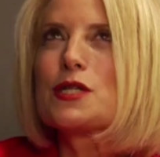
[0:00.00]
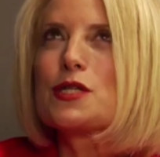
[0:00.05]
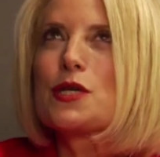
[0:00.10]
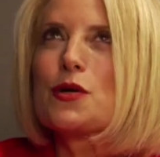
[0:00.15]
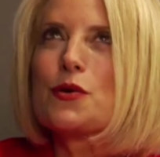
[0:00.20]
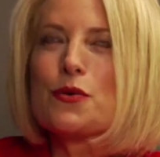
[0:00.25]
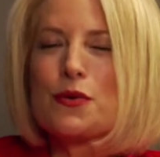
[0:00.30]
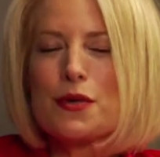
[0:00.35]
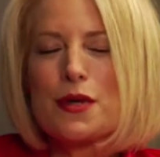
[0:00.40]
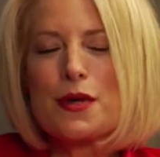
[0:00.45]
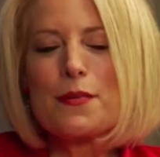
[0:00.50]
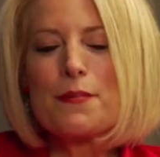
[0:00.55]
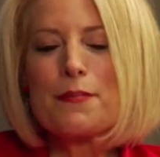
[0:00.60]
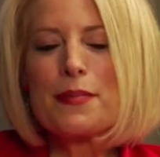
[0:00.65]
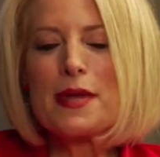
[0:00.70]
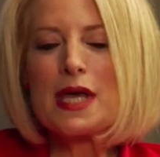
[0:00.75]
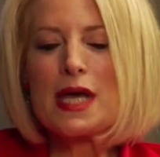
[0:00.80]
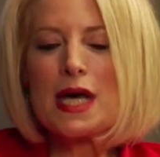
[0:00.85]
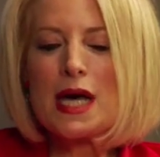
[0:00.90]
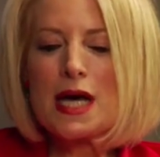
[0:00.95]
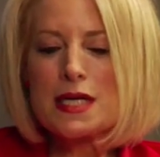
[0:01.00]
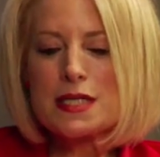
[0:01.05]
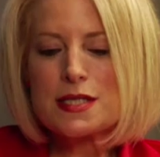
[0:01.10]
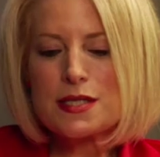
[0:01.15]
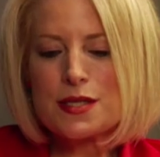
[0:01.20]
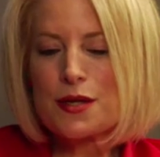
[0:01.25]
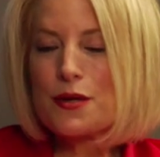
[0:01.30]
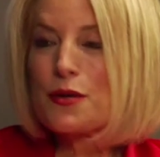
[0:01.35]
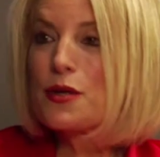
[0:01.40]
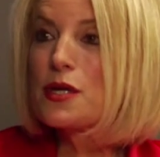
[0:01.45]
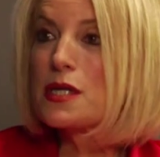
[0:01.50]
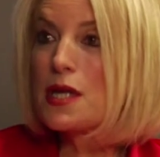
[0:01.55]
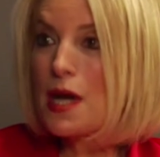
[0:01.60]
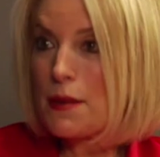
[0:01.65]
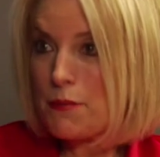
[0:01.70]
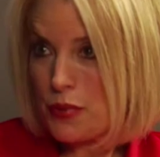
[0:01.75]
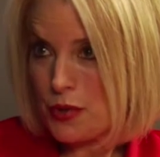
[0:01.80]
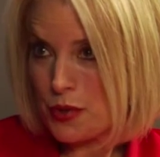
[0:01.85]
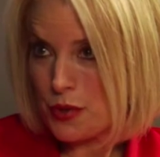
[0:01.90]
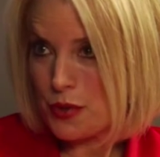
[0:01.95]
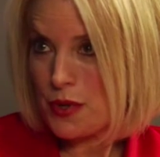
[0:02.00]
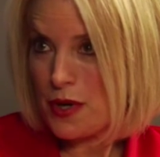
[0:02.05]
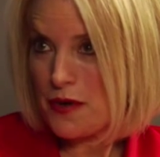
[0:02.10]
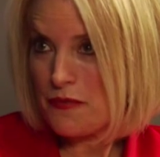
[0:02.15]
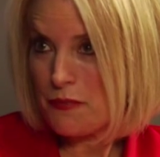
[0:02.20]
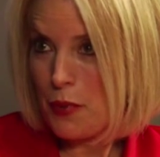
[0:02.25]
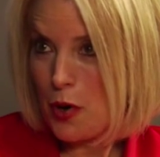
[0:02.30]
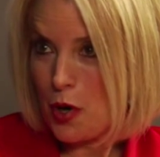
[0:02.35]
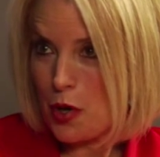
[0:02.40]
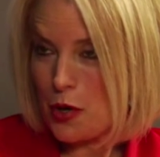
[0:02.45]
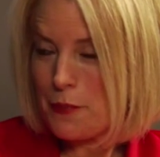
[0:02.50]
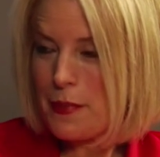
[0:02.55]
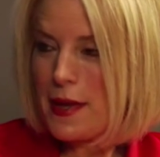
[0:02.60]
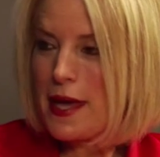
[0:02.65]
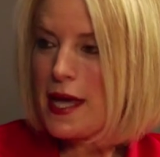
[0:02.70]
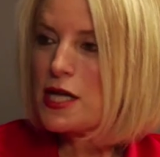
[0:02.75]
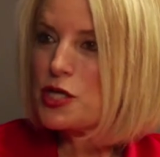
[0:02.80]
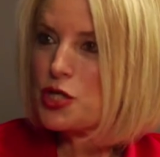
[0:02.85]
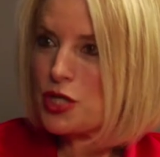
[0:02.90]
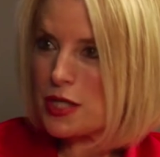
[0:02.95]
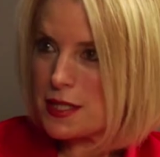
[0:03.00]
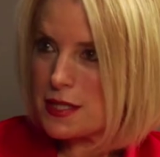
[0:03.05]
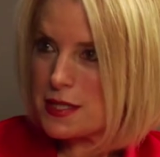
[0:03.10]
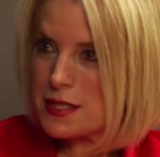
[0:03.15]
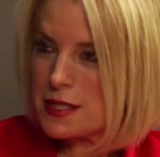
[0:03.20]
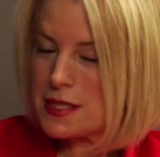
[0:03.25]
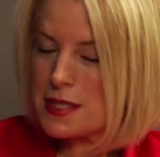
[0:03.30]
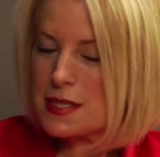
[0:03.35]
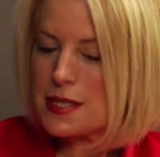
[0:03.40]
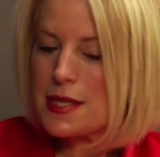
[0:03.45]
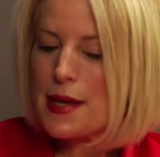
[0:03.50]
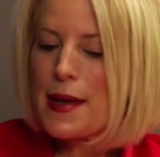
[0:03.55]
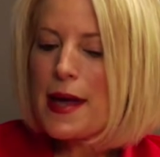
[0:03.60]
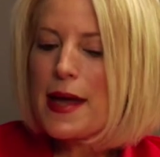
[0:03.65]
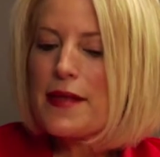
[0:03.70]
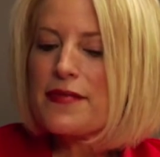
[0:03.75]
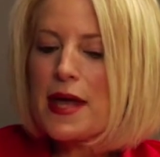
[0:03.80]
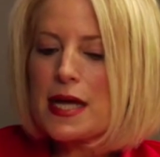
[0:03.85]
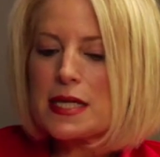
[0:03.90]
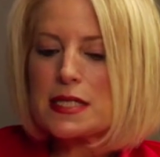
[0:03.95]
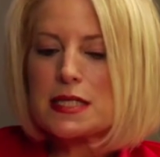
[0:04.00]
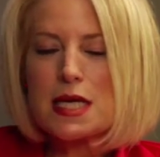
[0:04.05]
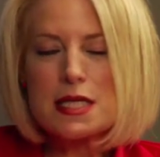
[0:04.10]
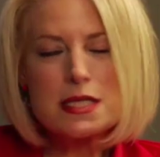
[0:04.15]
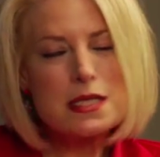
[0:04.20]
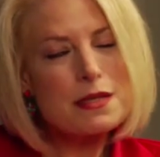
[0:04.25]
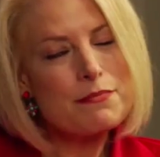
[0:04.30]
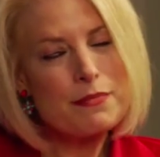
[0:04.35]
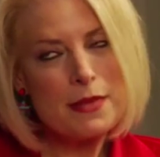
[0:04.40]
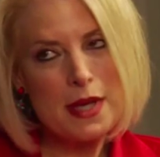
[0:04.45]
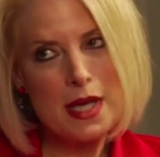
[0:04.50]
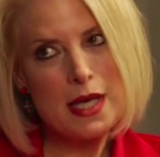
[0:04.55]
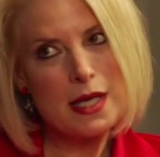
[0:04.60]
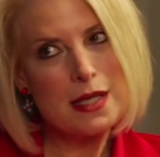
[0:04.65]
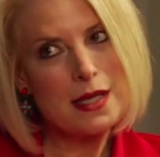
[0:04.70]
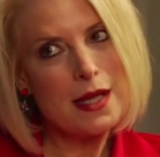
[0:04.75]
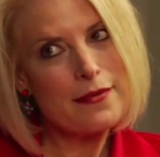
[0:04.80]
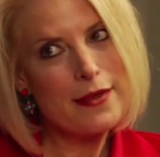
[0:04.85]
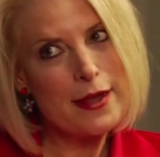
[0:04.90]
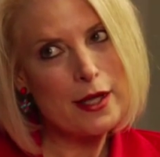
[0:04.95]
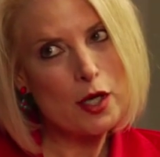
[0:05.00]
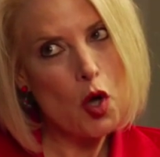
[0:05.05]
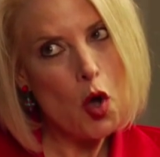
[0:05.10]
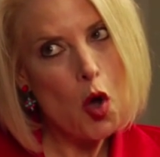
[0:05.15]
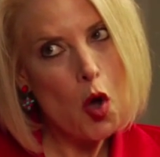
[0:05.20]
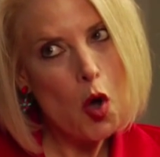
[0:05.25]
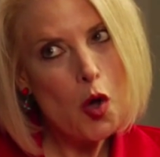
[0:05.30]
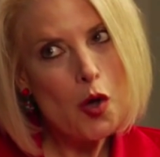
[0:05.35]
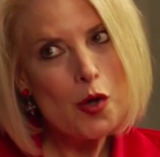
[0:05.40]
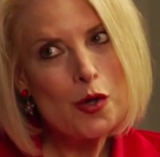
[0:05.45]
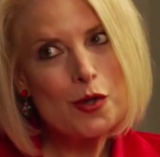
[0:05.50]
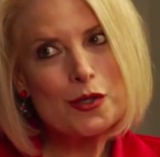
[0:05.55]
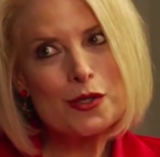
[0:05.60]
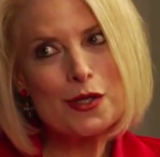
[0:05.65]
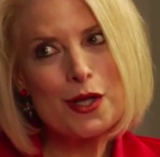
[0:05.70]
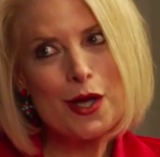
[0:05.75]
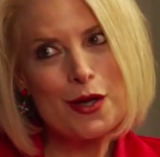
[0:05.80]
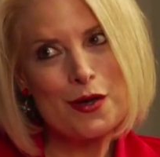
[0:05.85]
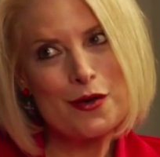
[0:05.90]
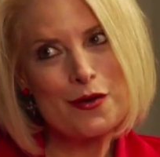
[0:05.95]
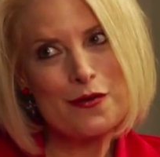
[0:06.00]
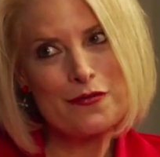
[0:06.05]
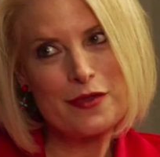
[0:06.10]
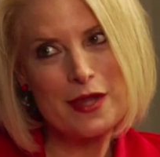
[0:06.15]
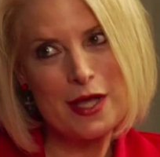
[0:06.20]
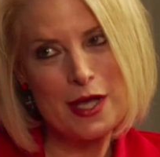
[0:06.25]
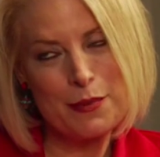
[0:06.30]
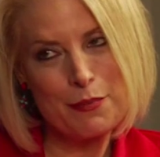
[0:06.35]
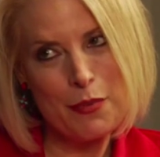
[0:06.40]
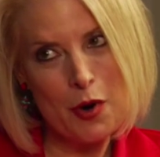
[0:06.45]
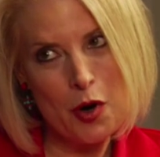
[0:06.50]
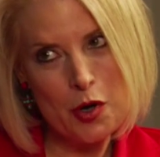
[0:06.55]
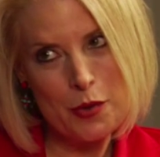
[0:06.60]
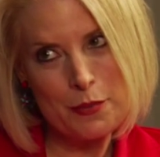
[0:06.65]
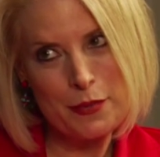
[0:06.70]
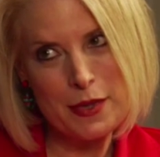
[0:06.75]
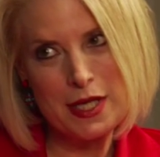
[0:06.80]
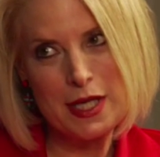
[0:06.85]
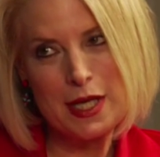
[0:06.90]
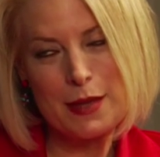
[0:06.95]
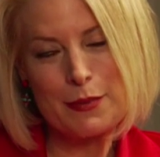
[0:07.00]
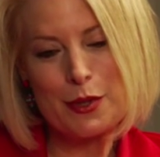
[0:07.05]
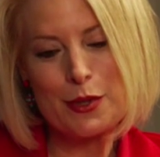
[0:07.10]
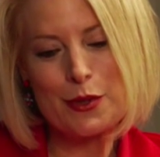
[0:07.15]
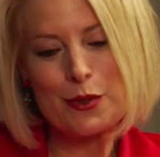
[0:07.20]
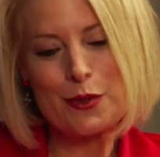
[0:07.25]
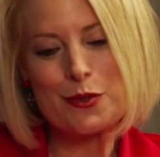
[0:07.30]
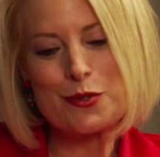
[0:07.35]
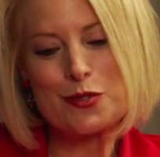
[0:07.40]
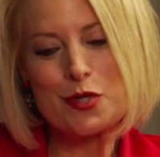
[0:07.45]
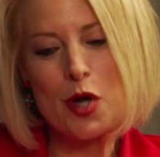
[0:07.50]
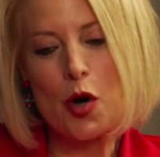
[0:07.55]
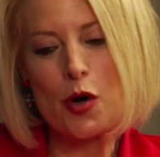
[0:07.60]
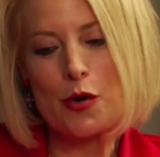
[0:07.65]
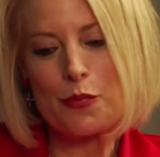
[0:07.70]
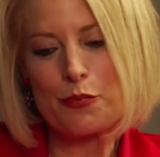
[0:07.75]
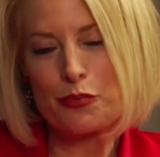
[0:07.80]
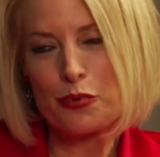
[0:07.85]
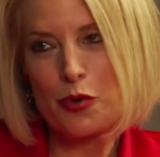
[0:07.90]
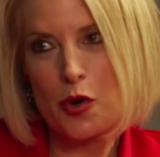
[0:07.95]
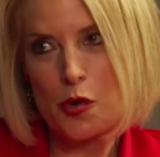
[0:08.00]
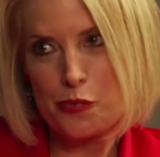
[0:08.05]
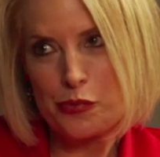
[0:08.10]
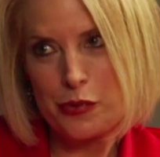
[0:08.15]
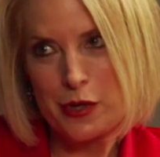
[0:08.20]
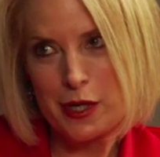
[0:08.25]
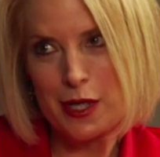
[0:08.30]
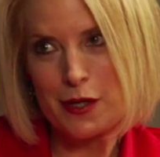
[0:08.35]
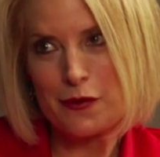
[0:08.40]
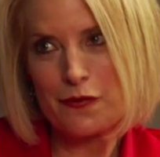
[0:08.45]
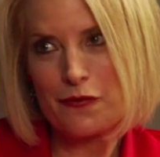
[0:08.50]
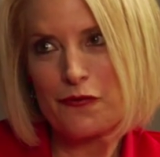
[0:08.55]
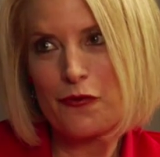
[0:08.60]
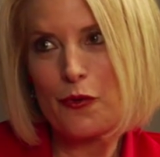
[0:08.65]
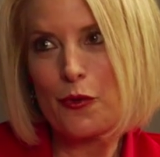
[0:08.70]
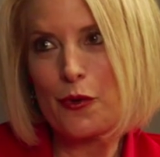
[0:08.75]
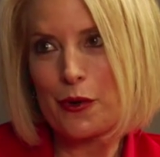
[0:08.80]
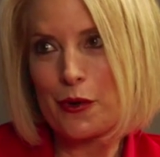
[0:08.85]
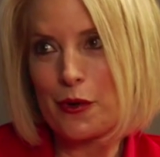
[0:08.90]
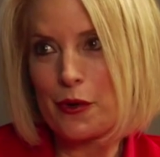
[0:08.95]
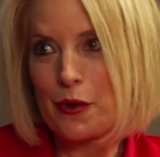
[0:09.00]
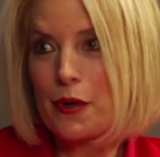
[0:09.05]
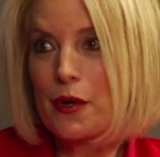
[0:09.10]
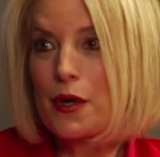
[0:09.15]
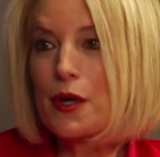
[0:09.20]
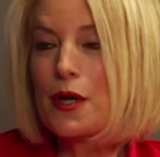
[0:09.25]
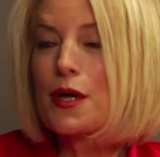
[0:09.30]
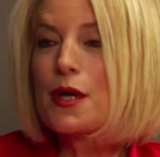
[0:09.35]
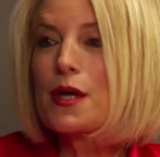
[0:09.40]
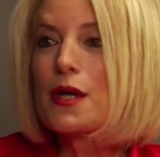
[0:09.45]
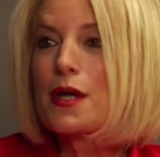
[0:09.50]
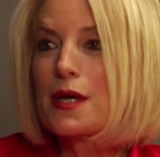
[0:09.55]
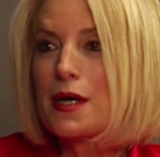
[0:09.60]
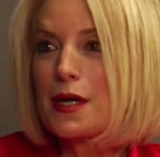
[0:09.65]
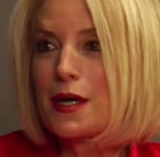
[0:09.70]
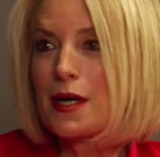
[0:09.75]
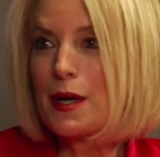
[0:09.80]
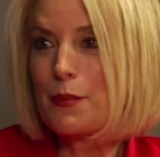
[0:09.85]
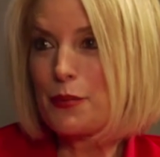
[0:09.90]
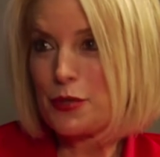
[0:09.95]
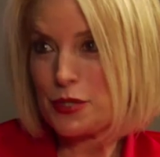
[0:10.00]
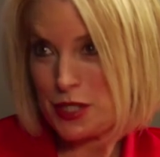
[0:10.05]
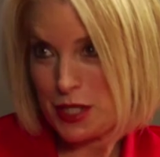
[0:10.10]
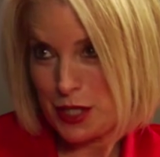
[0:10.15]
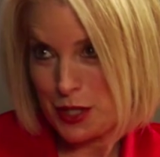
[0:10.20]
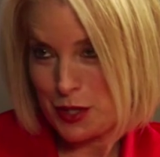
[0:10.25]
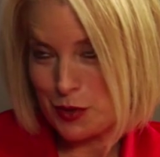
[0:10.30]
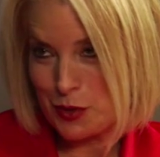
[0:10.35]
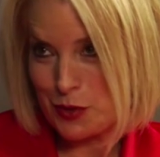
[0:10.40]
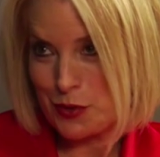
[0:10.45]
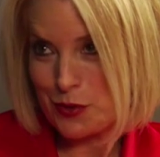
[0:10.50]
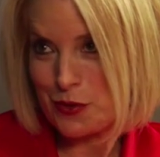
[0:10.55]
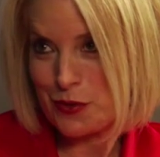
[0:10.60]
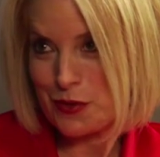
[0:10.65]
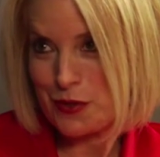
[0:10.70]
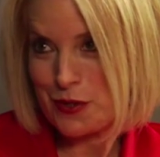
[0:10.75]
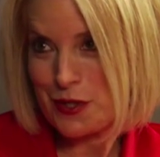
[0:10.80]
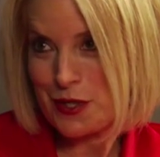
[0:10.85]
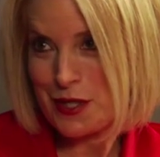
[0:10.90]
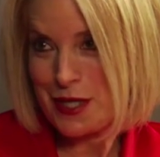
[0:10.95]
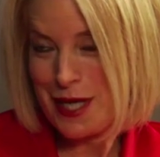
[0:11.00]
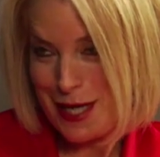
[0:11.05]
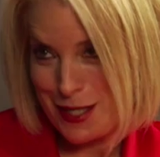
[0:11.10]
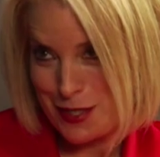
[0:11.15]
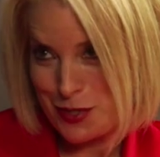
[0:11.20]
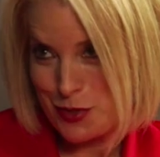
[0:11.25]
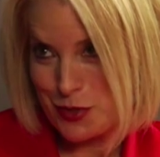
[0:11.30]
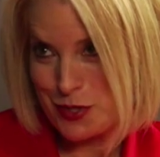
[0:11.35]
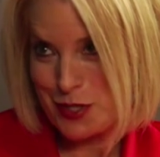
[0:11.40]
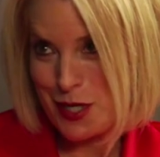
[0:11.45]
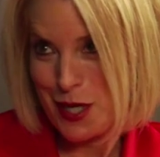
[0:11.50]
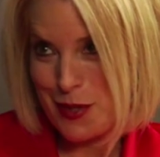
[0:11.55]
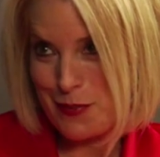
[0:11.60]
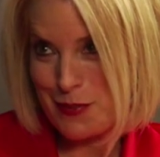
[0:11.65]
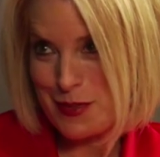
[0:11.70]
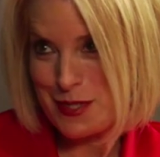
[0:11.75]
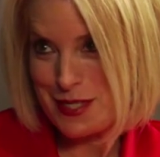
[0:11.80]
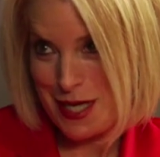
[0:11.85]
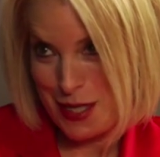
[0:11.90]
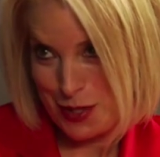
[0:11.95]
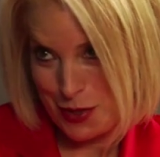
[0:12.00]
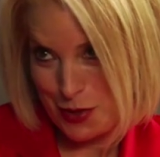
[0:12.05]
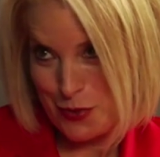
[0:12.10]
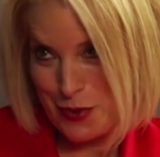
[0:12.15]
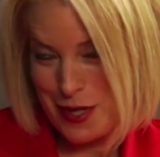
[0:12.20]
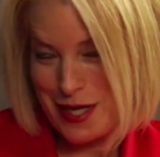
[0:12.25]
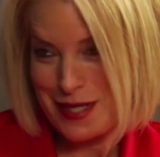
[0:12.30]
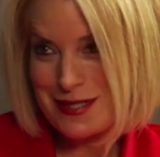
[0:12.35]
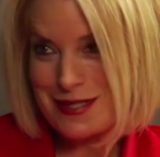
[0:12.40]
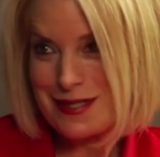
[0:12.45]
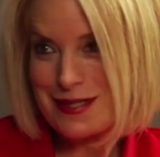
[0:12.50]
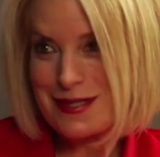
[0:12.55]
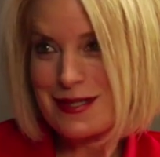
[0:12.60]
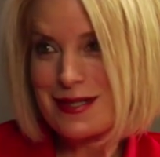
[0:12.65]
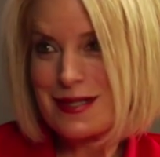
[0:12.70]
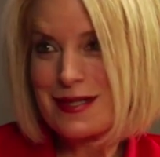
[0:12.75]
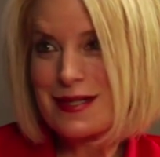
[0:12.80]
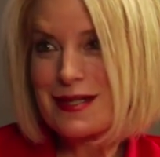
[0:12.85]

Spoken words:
So because there are a number of PARP agents, that doesn't mean that all of the PARP inhibitors are appropriate for a particular cancer type, is that correct?